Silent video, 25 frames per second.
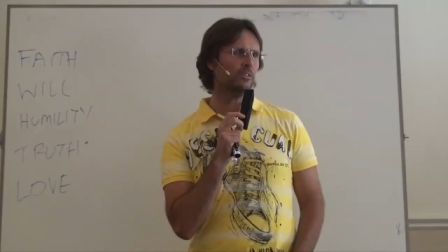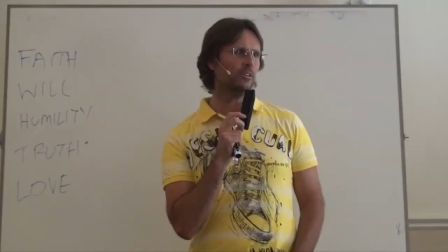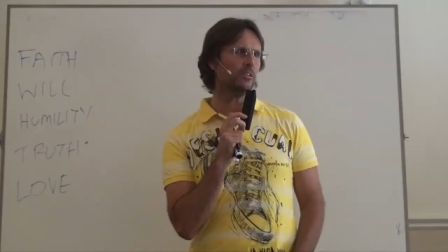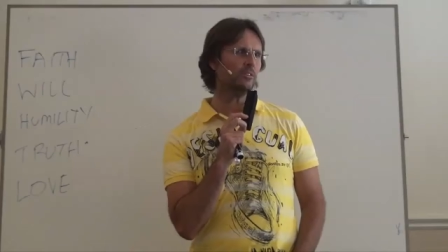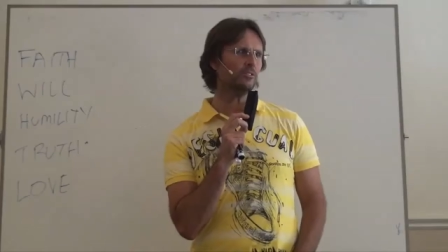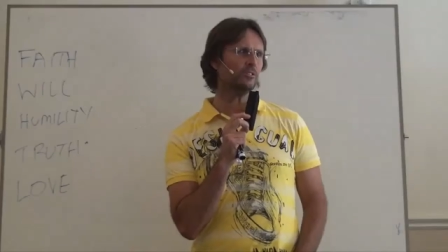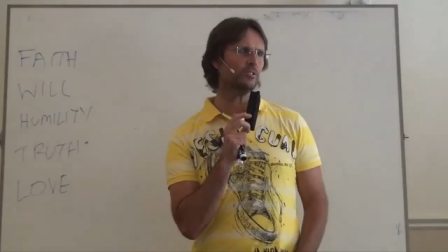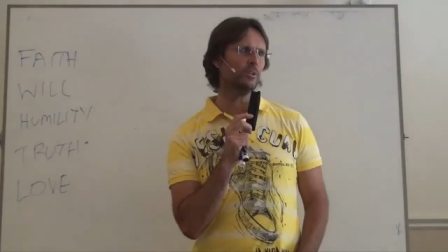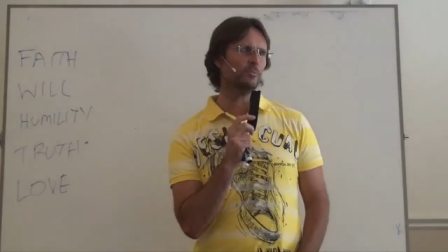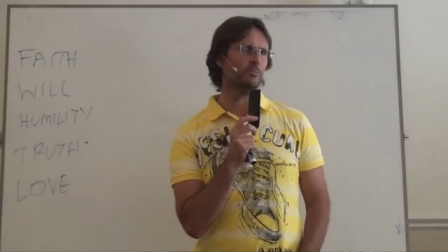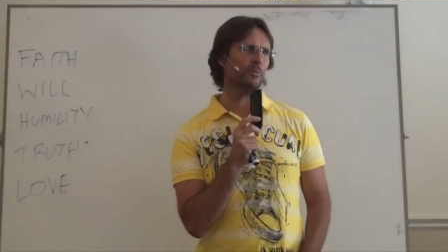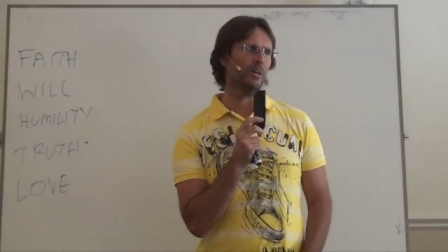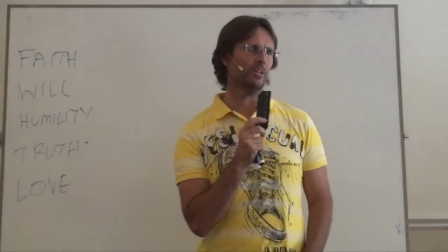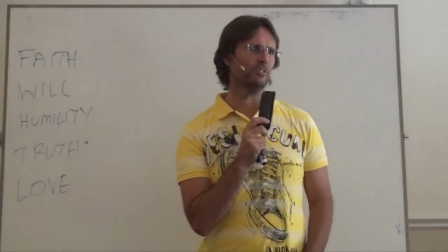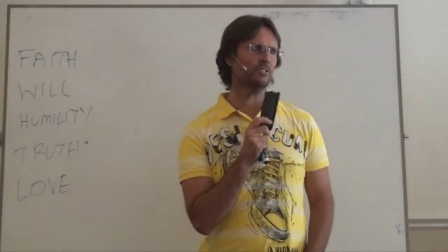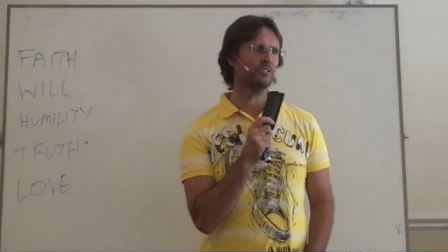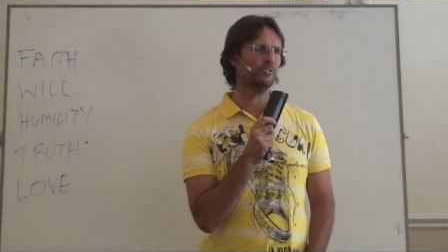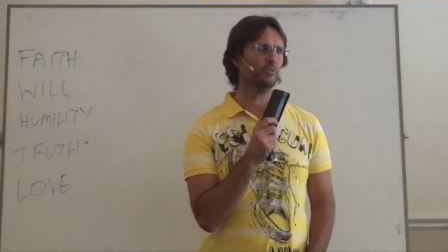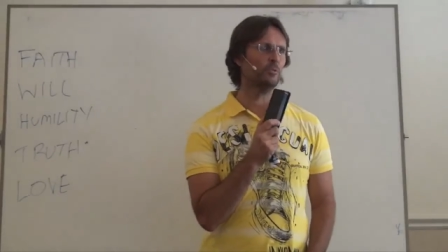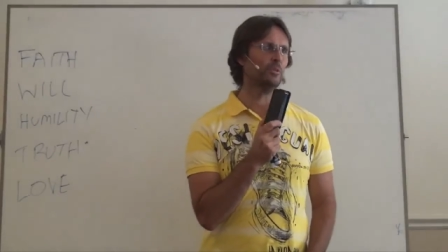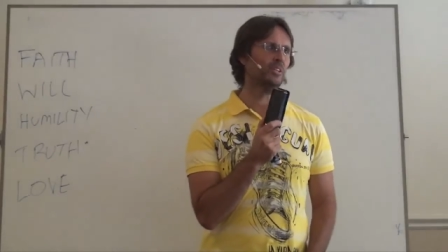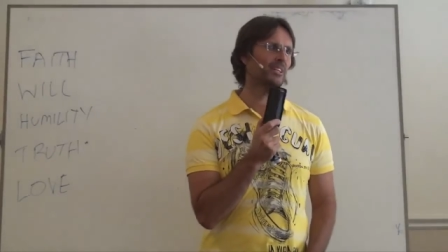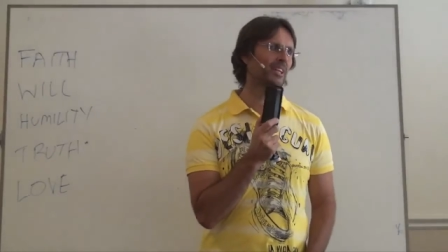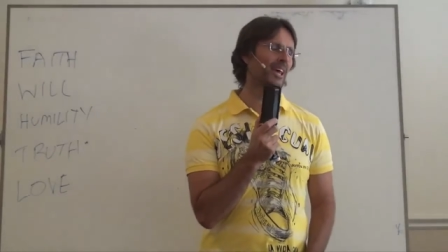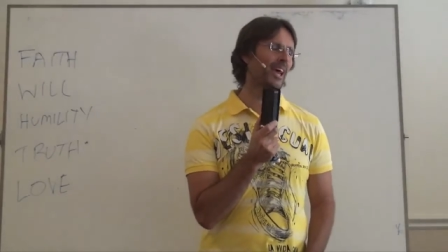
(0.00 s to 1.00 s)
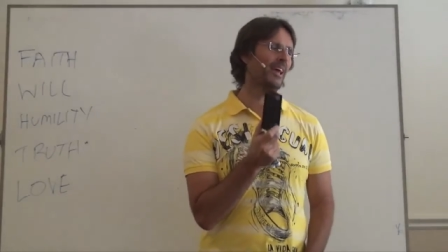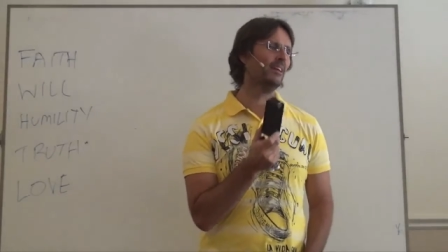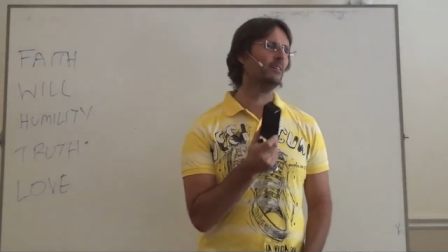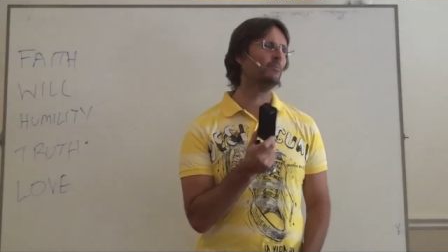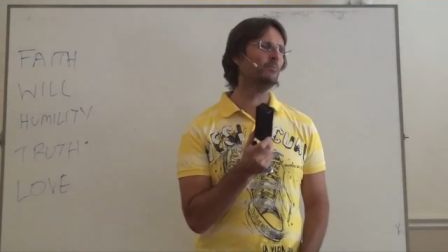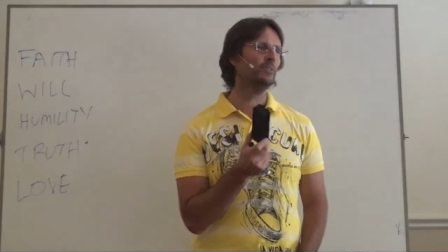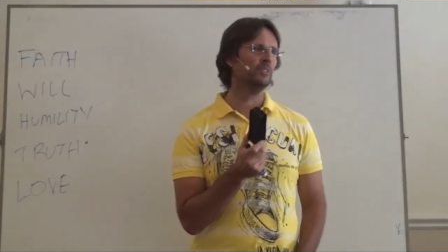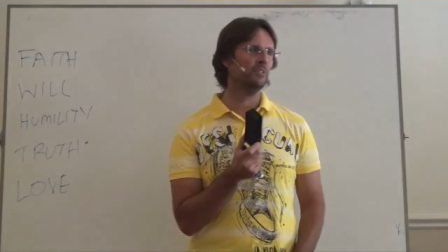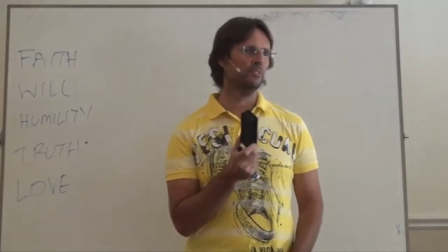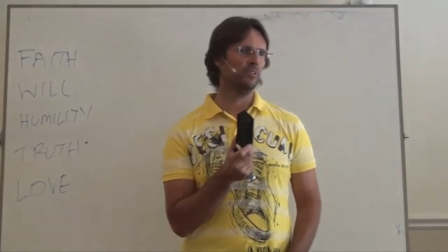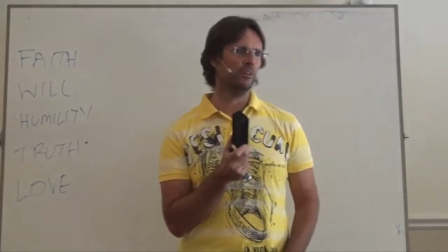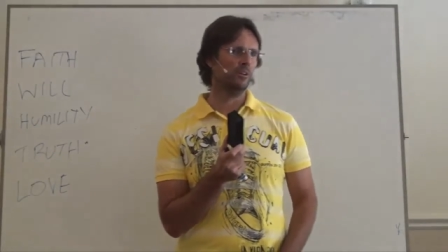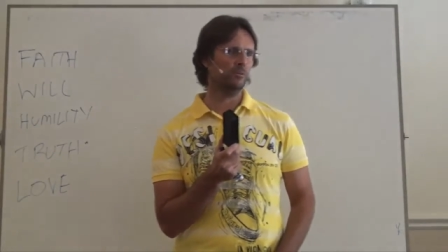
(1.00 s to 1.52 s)
Not so much to
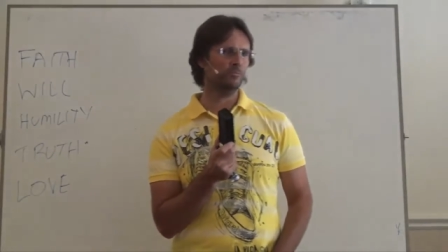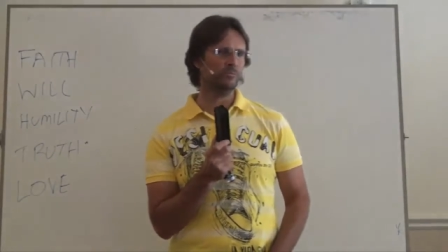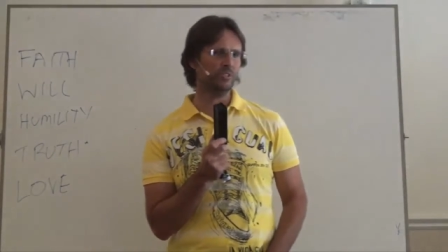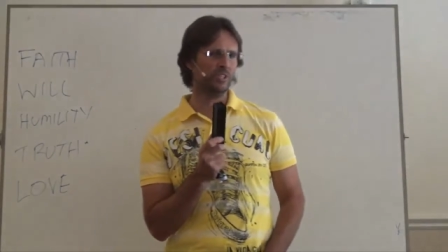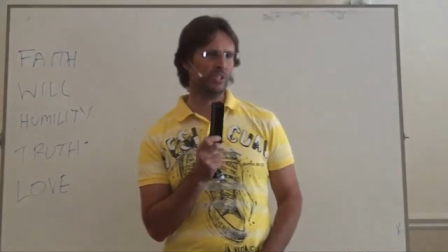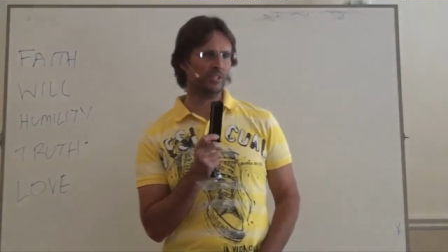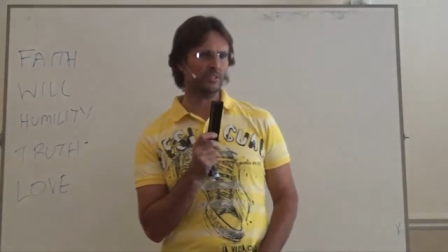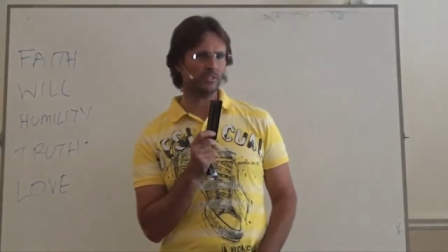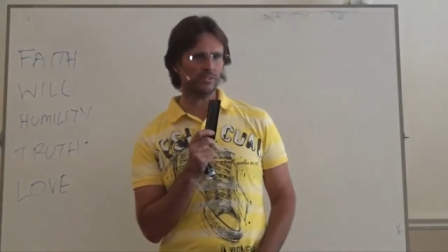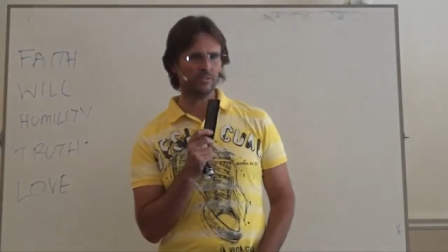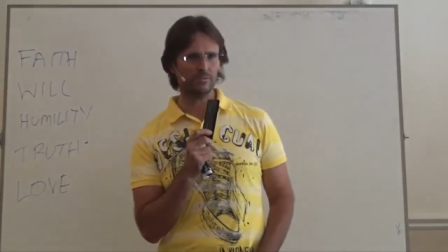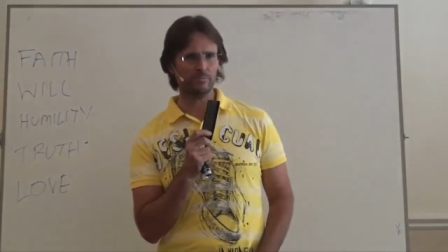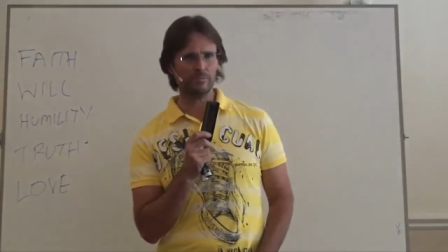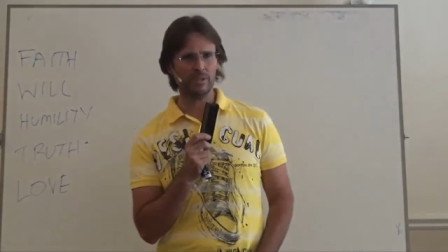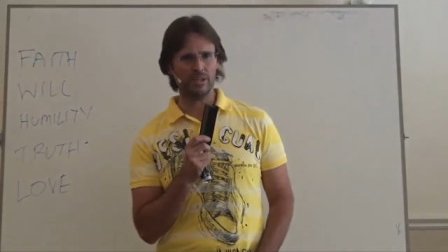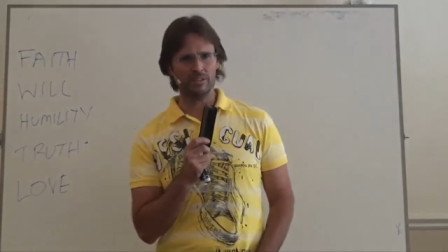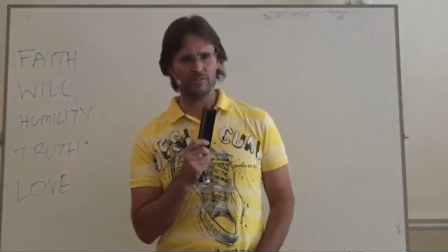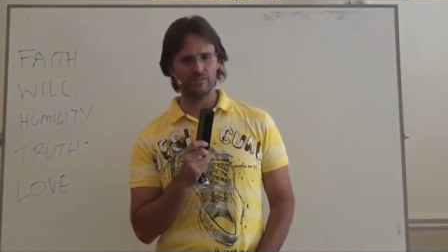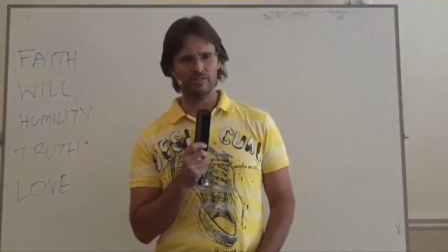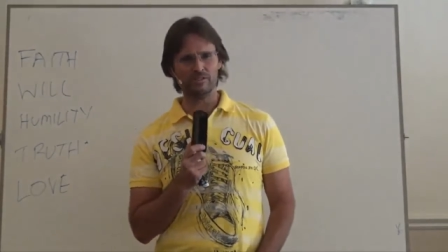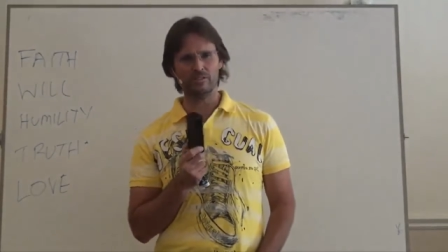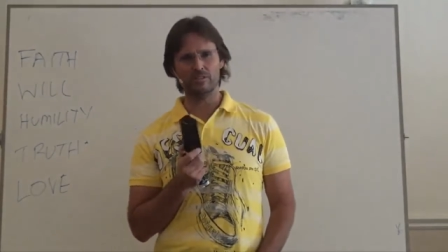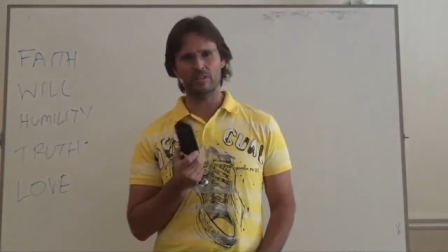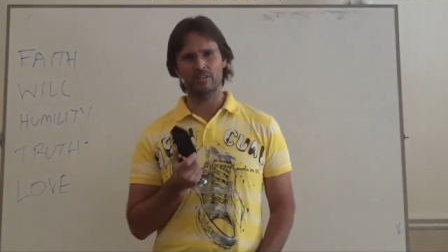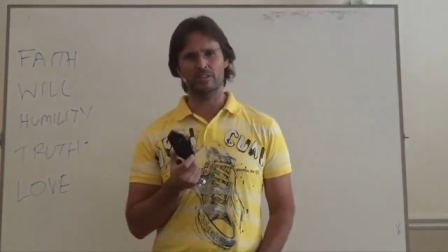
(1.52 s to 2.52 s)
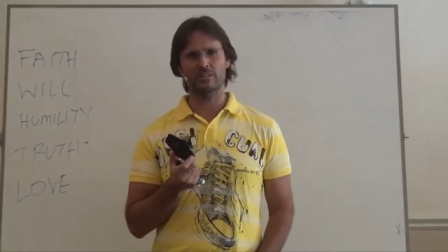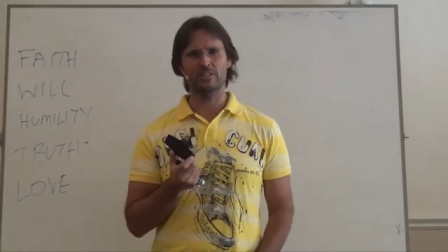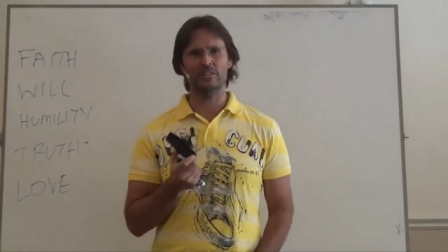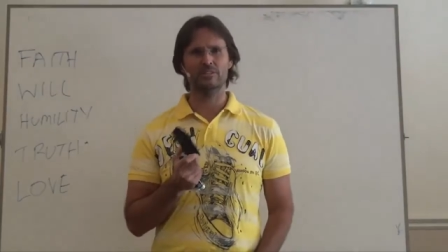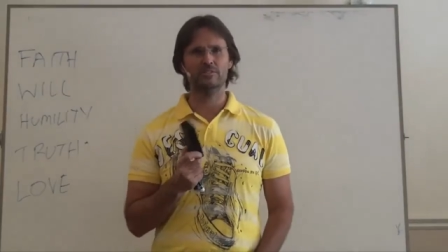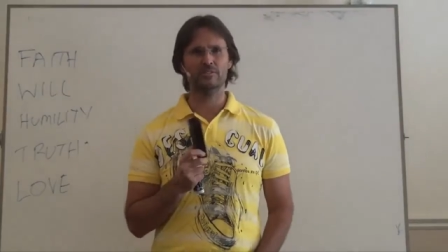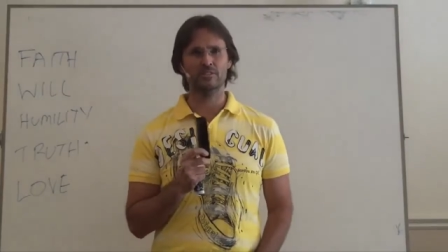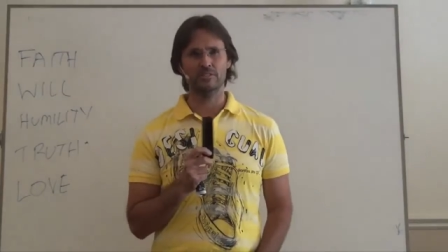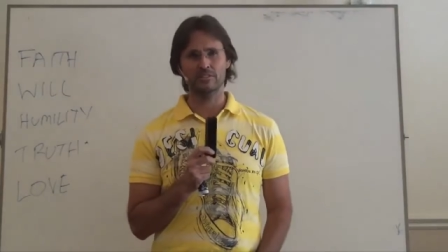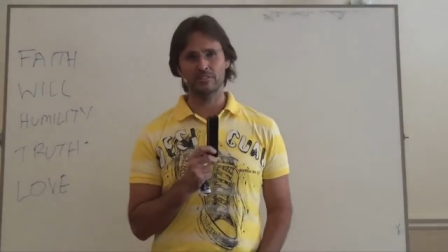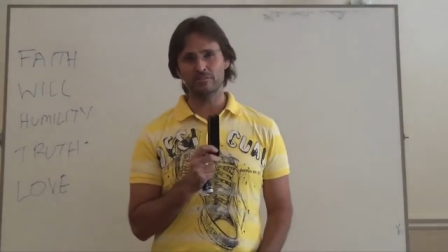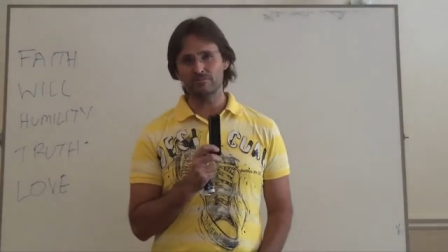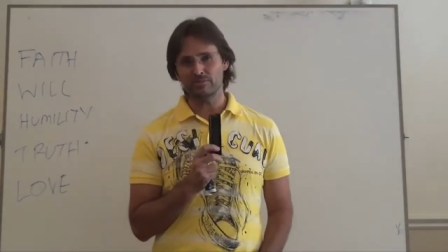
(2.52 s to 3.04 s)
inanimate objects, but certainly
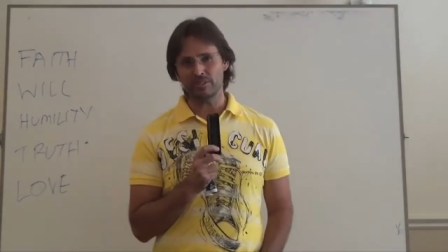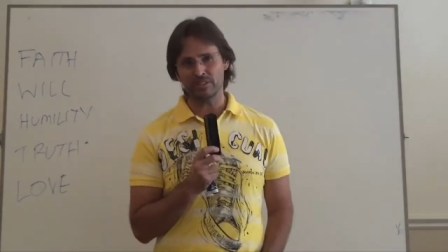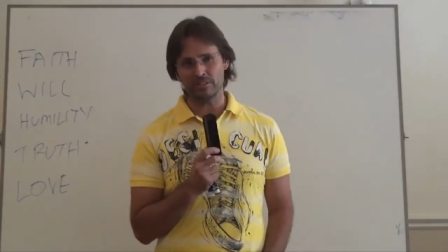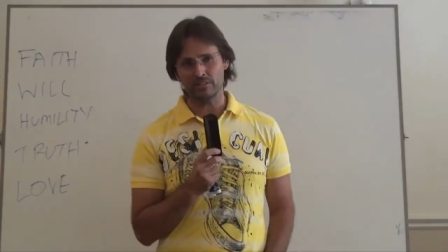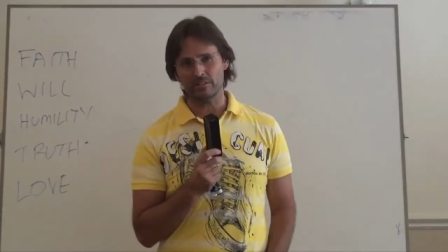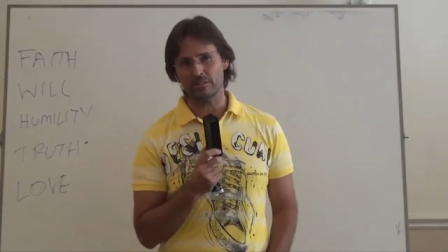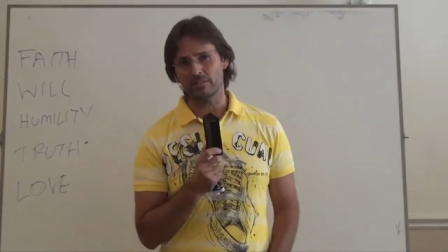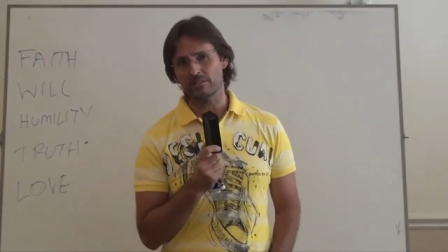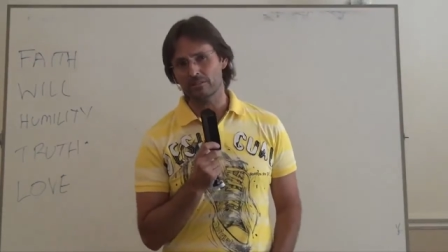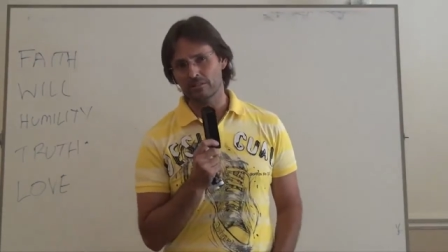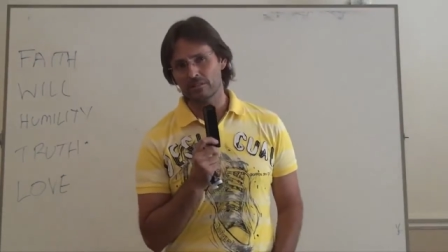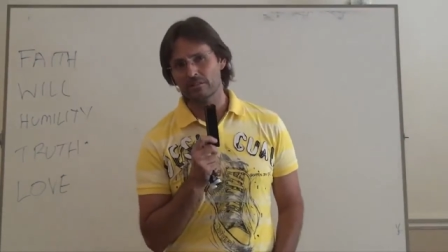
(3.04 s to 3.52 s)
to living